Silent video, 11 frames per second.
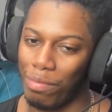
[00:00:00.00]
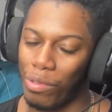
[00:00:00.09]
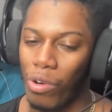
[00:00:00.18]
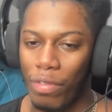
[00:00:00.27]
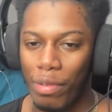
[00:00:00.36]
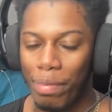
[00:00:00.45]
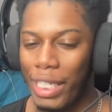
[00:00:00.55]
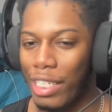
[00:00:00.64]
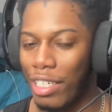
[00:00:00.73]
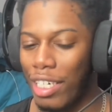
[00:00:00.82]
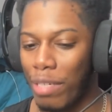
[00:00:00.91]
Thorfinn,
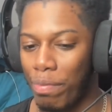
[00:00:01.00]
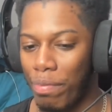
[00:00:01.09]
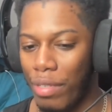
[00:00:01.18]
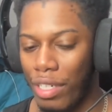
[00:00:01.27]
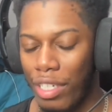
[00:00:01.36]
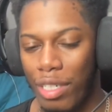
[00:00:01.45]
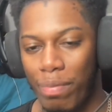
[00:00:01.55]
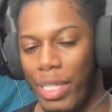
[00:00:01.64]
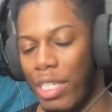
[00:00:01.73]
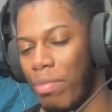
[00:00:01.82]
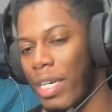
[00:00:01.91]
please, just, just
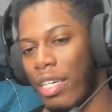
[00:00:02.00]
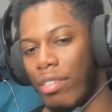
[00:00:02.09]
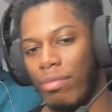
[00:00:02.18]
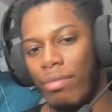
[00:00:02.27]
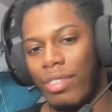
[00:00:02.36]
bitch smack him.